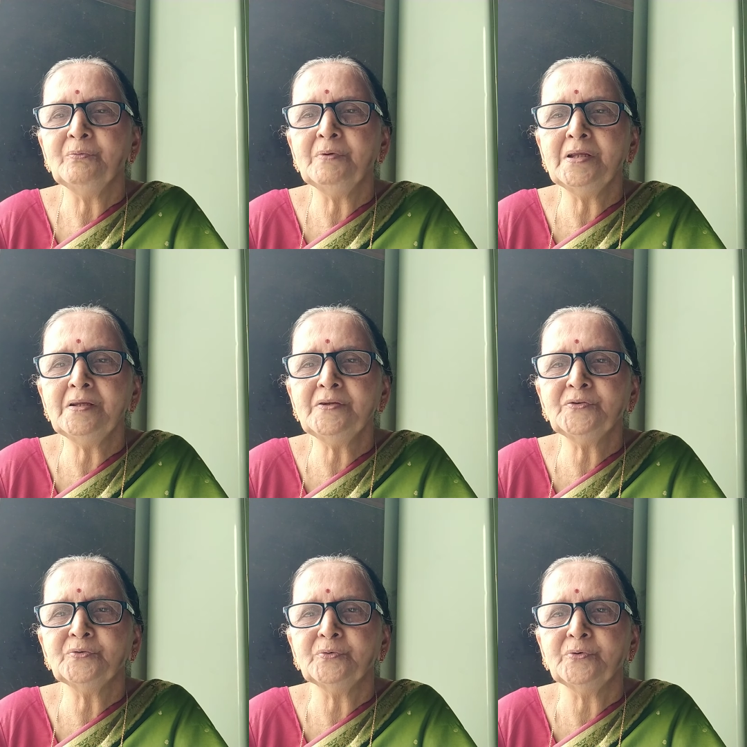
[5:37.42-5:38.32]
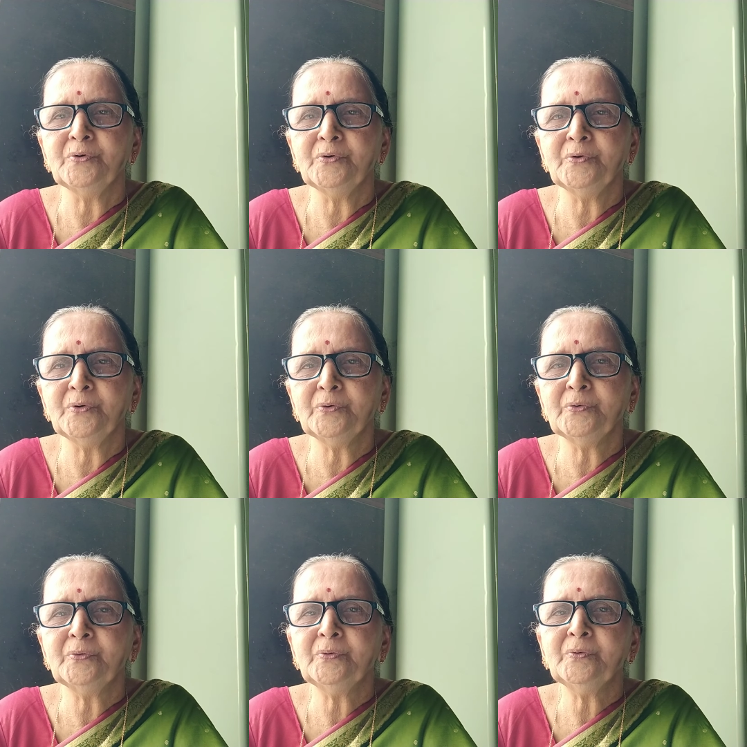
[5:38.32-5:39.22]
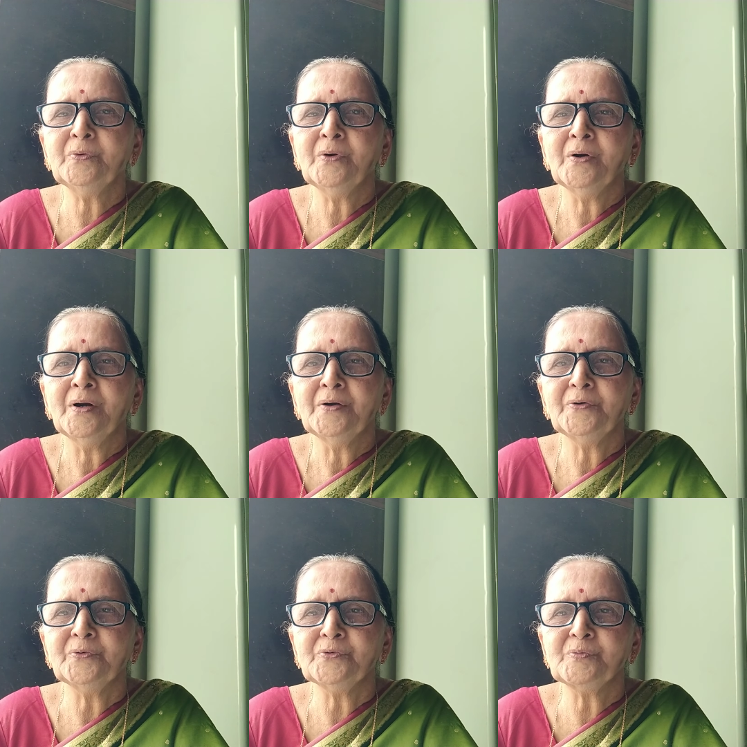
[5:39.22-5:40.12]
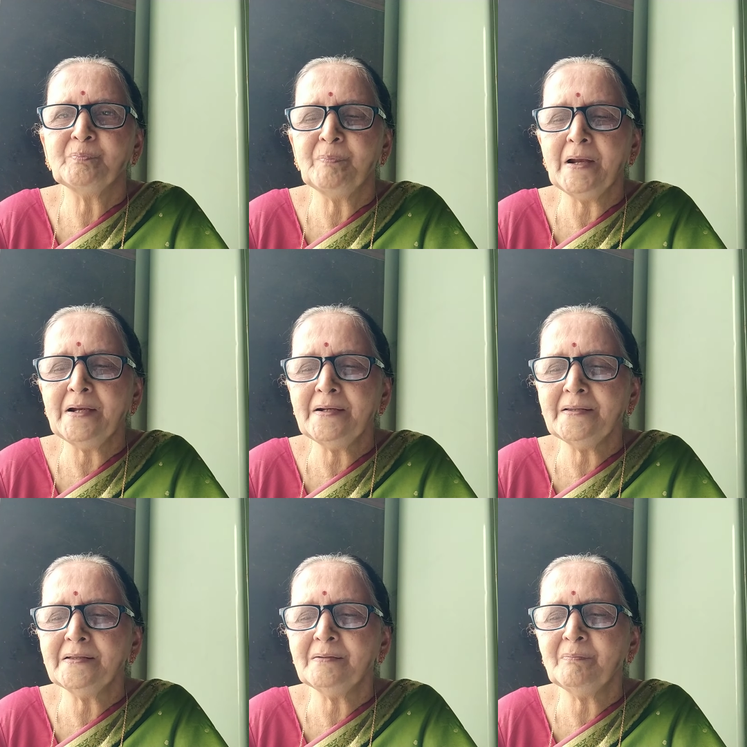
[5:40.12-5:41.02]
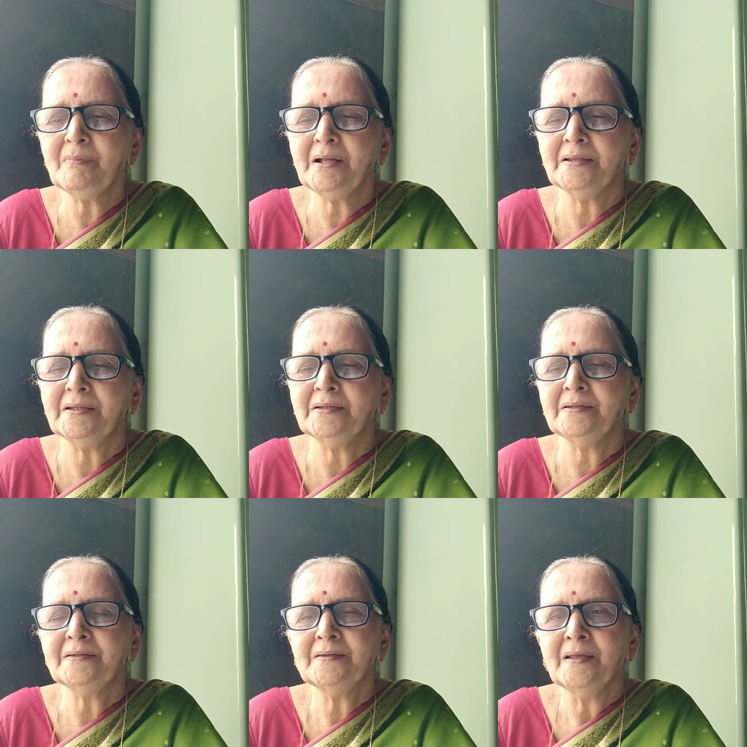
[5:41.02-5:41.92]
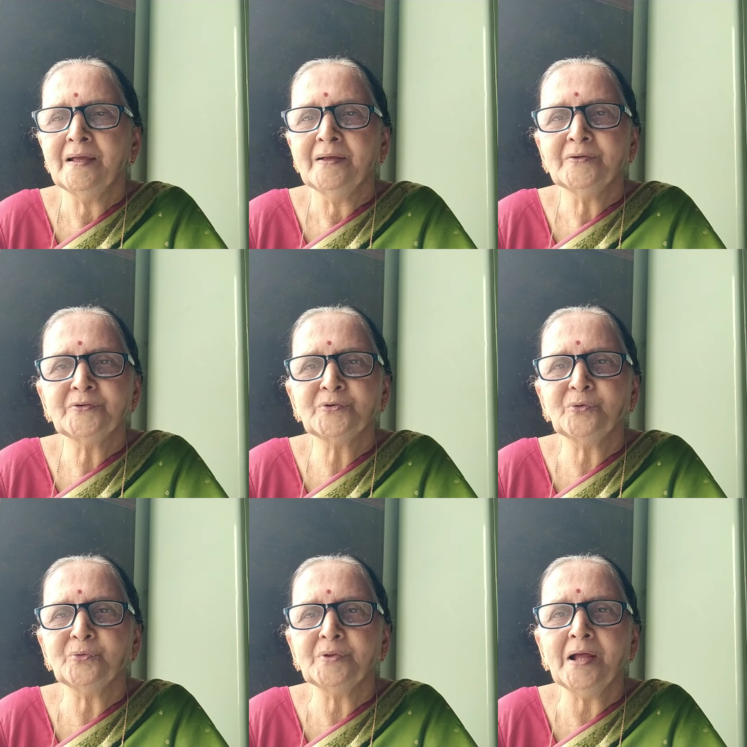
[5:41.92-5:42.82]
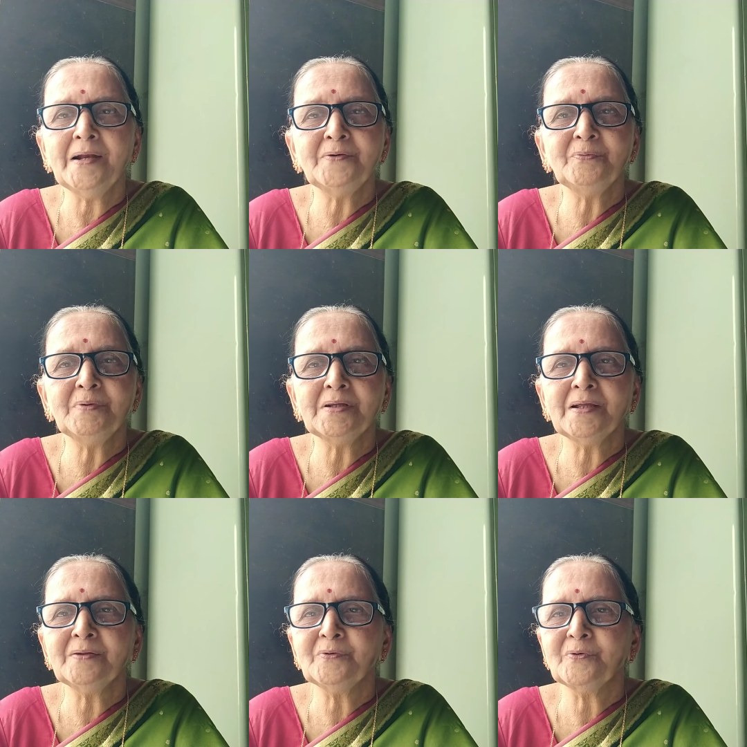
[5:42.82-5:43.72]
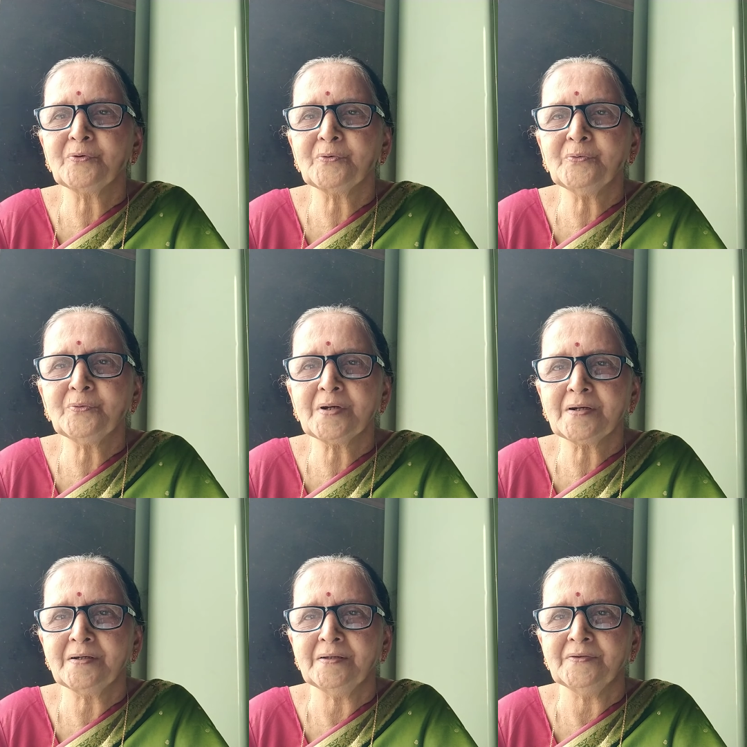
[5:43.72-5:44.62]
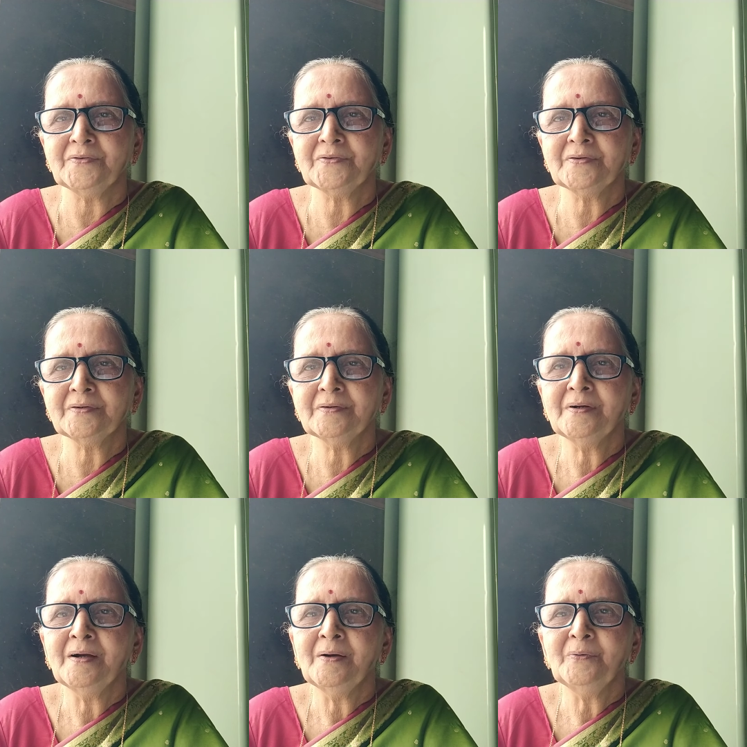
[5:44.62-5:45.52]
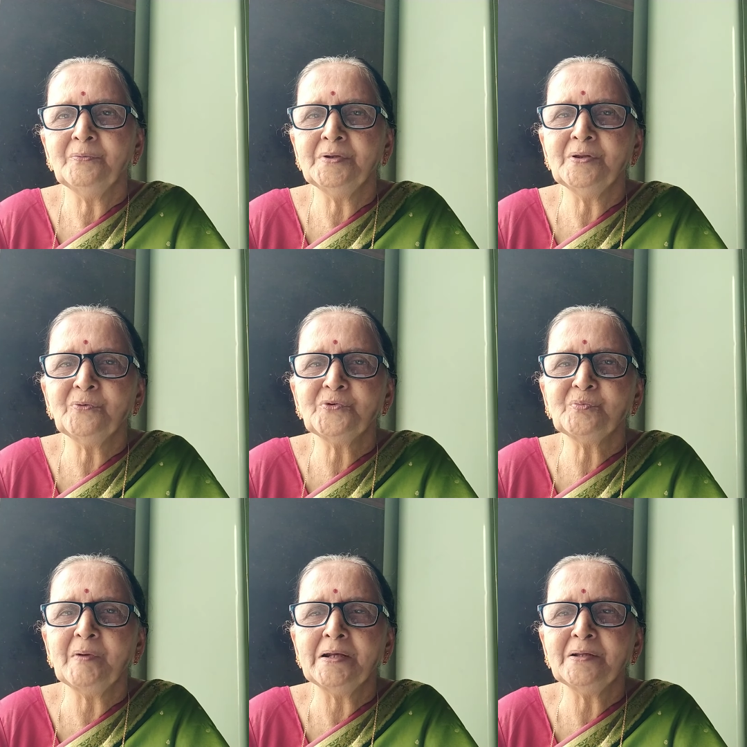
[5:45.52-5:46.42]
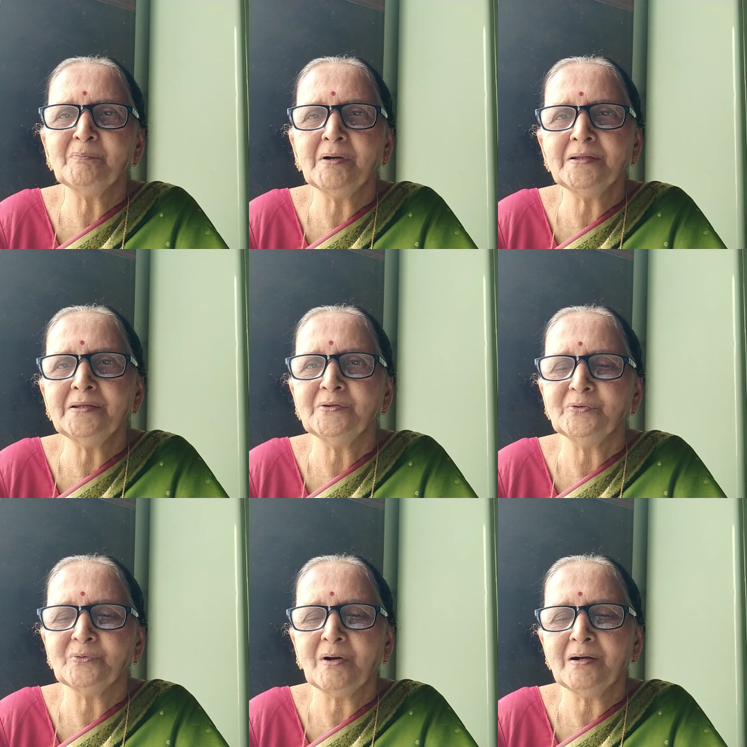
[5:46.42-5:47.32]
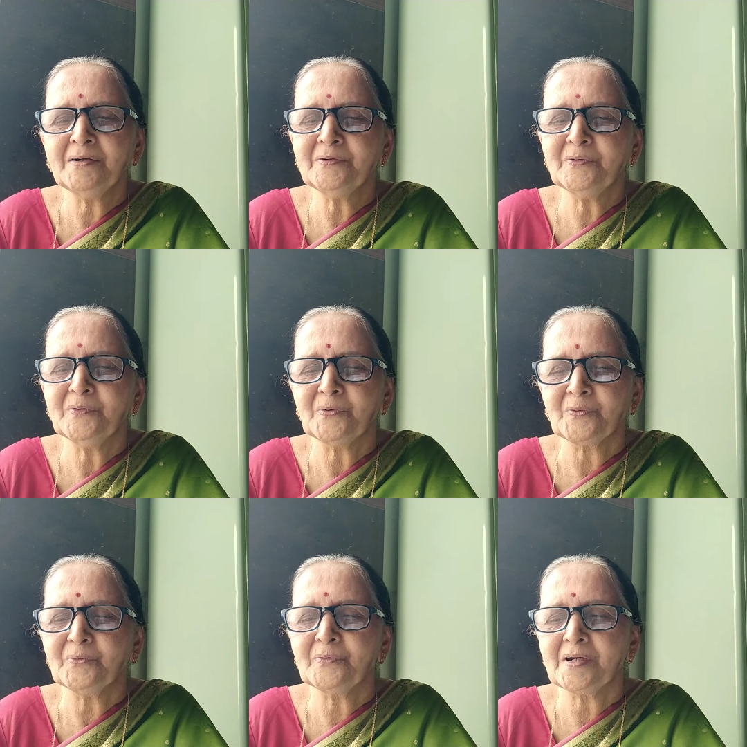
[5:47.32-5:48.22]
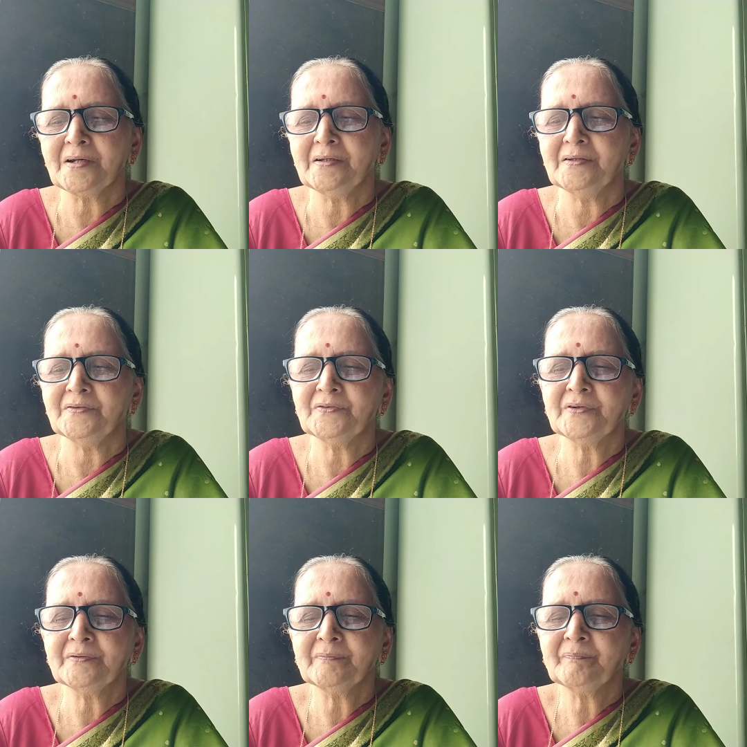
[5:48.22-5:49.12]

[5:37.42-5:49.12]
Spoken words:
we should know to spend the money so that we can grow rich. Without spending money, you can't grow rich.